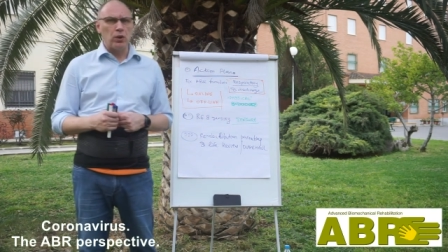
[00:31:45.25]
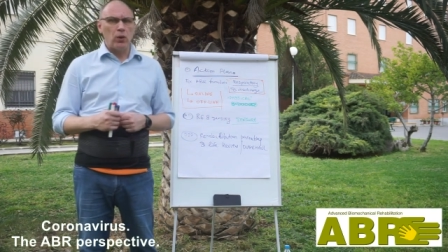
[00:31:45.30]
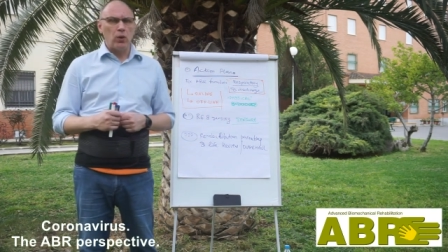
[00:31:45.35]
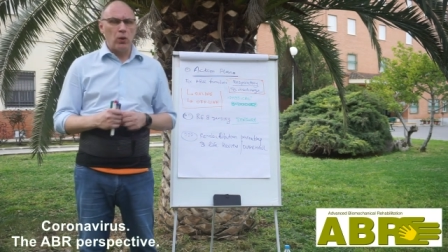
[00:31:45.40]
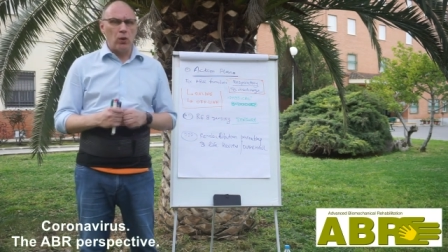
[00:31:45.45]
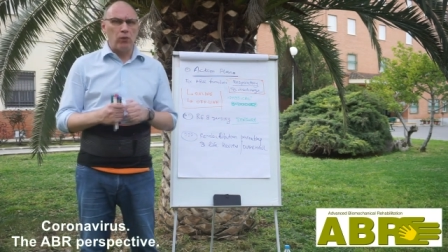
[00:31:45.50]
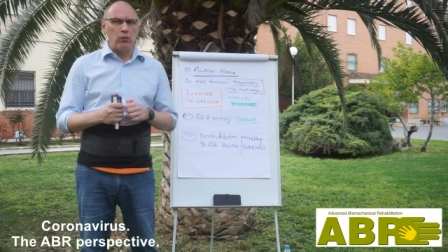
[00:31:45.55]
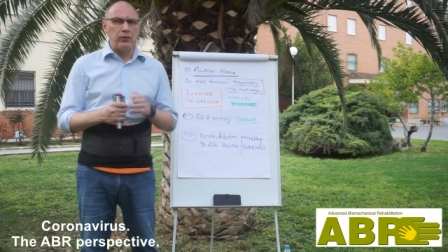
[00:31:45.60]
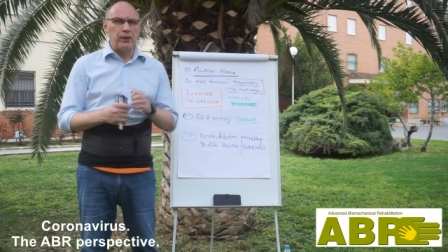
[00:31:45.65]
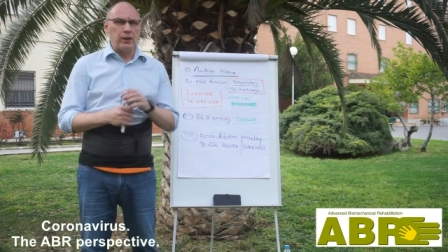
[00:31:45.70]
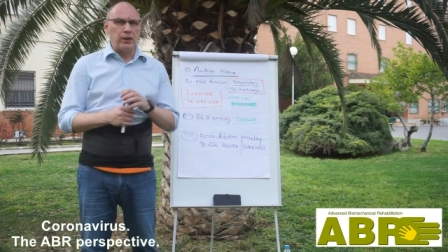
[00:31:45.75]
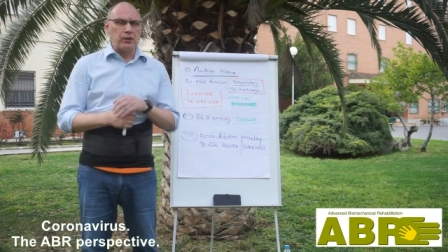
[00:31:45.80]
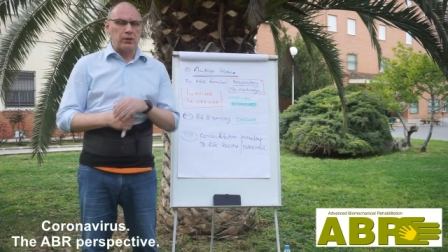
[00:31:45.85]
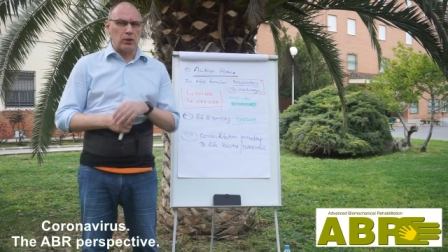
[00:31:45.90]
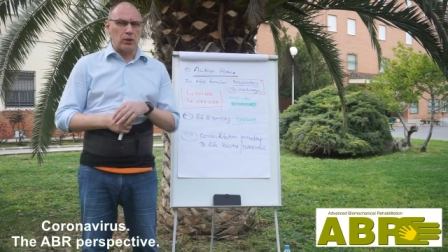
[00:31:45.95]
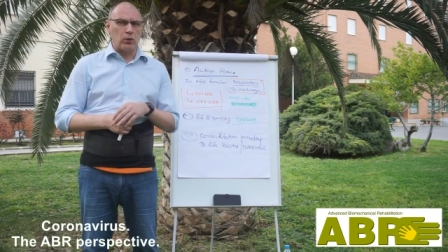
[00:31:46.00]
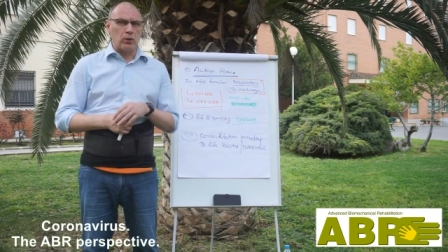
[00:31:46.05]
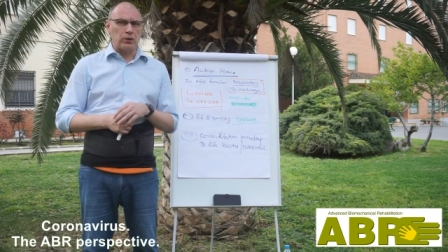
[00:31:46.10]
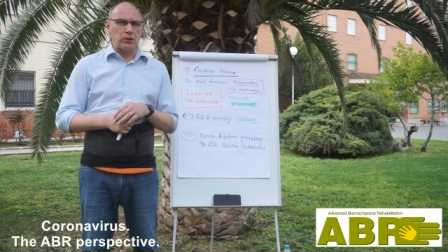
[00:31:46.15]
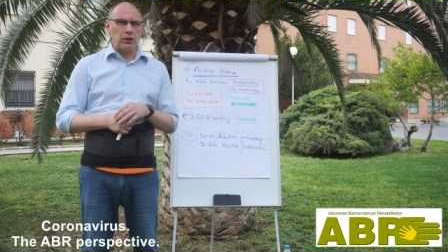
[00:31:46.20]
of the
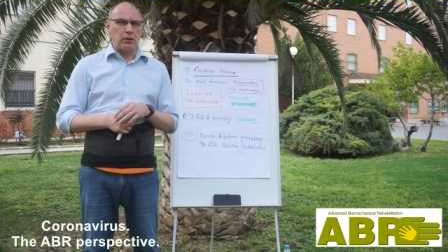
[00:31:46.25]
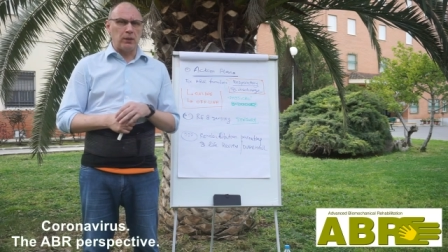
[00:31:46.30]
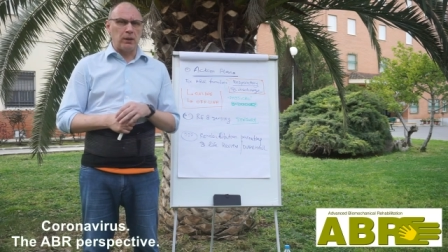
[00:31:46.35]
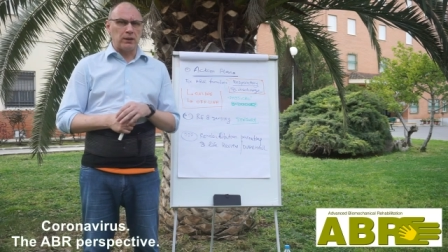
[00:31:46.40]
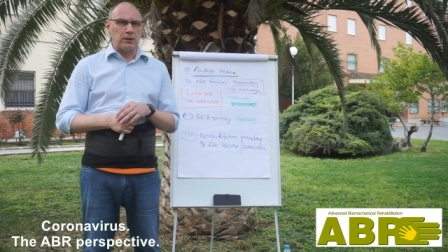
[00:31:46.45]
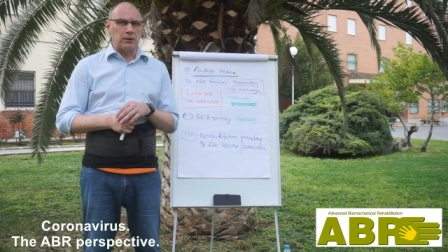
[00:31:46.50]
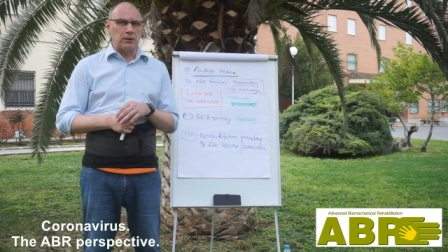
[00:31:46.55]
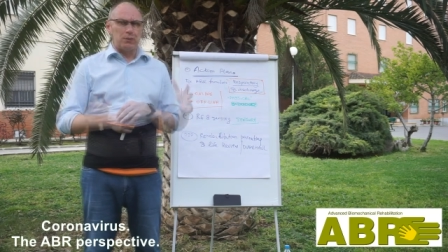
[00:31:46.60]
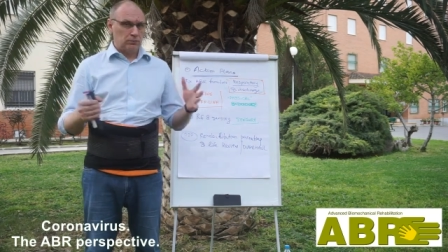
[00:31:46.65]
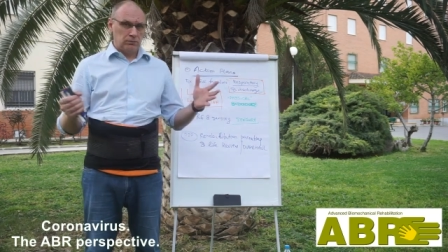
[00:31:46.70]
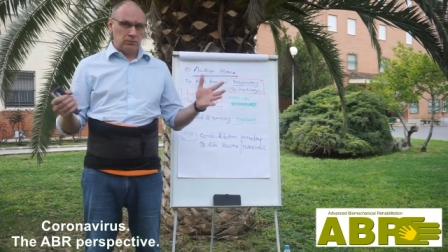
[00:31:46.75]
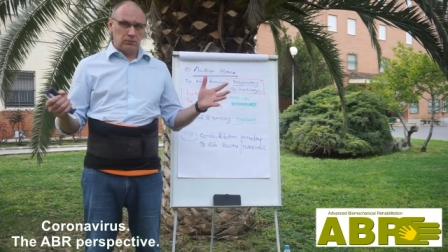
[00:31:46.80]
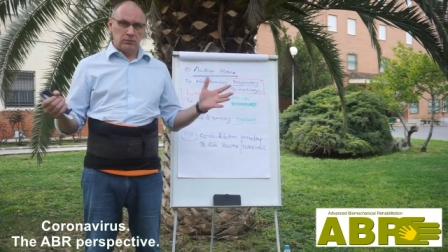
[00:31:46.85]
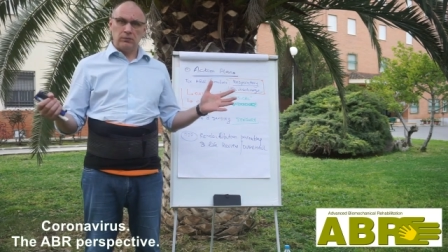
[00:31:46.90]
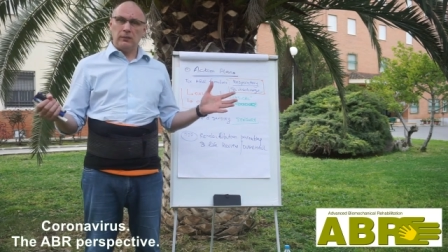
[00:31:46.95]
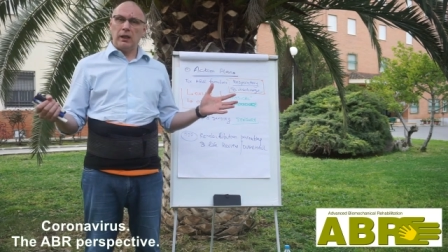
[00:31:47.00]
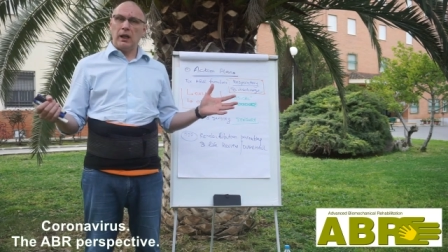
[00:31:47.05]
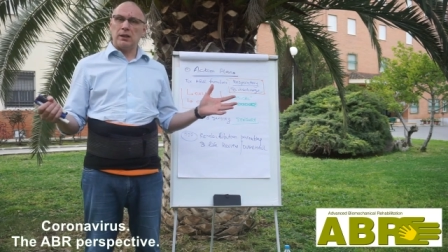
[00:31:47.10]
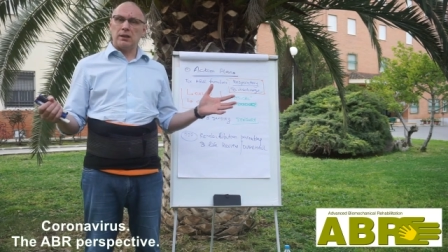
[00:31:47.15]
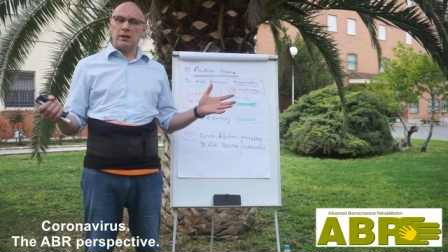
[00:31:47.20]
intercostal muscles.
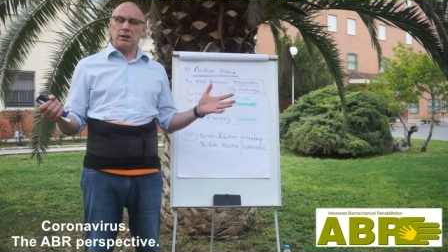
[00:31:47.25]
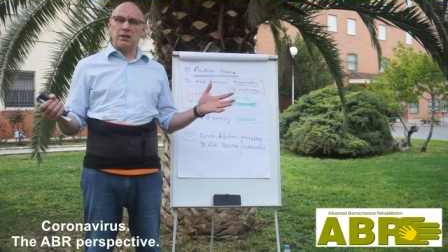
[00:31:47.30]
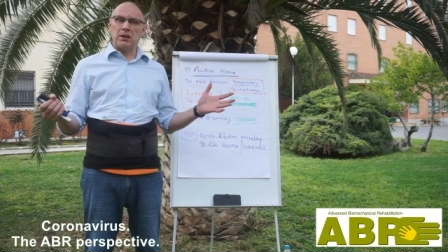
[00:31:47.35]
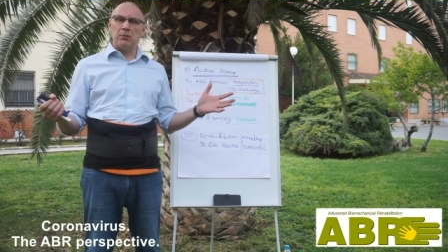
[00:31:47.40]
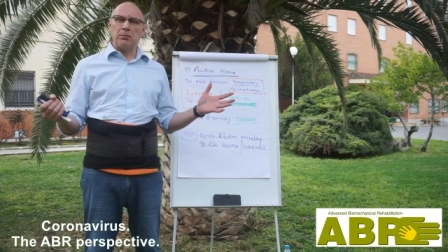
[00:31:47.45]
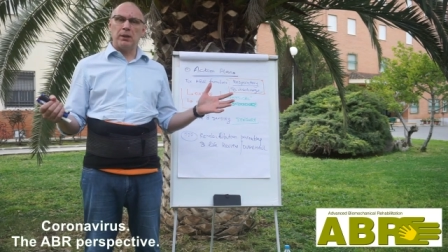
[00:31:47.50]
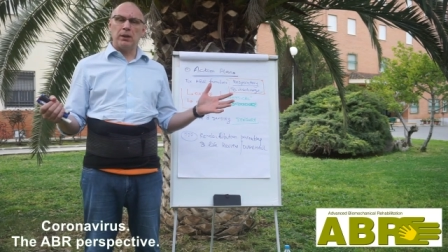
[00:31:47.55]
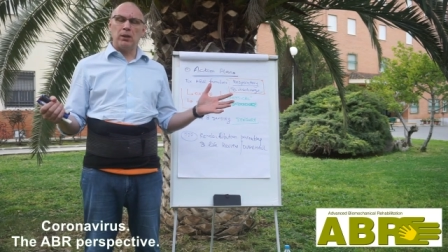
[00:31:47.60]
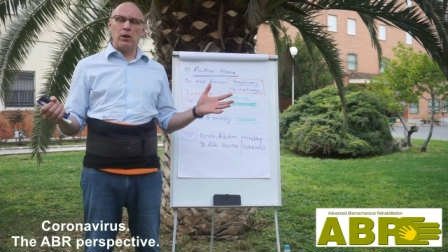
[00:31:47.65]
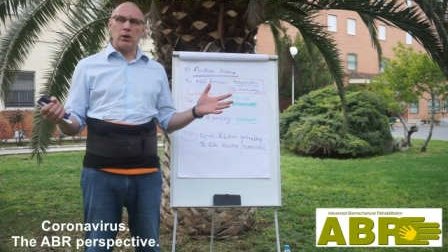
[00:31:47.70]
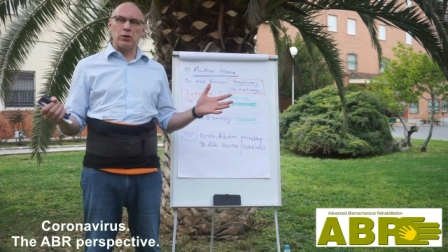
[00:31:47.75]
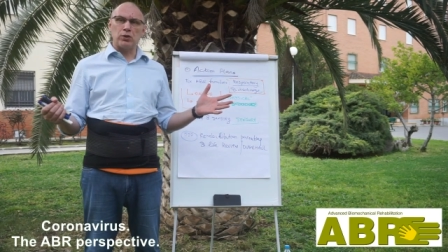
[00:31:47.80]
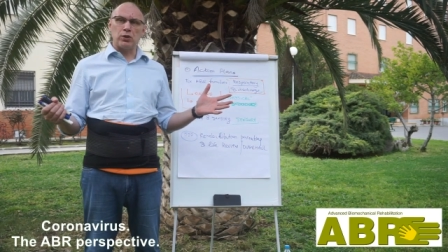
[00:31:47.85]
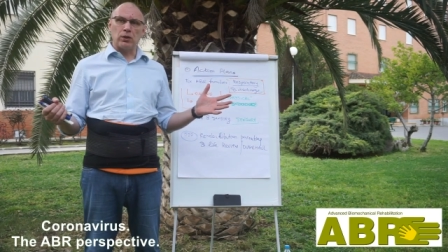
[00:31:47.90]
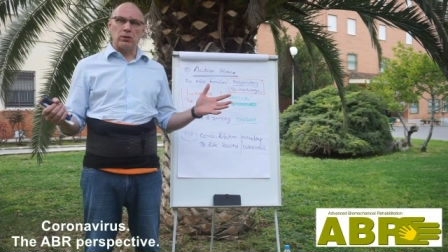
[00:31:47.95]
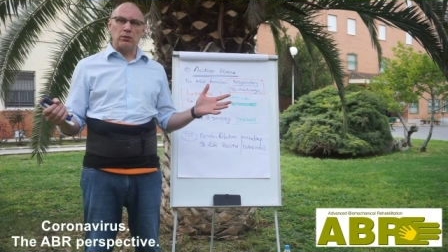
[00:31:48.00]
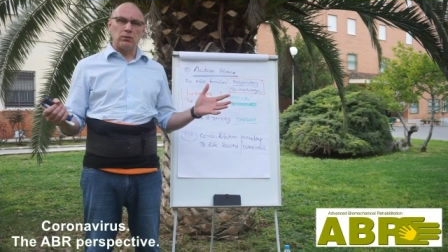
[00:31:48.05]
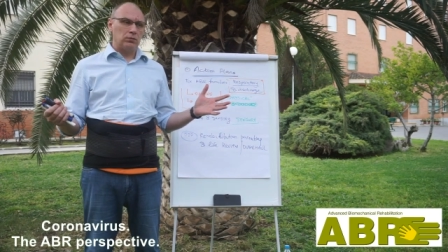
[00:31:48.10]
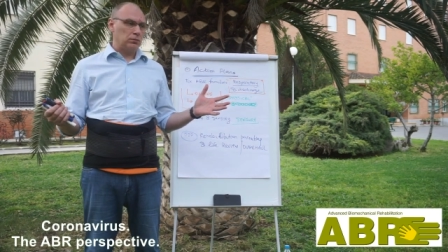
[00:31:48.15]
That's a simple logic.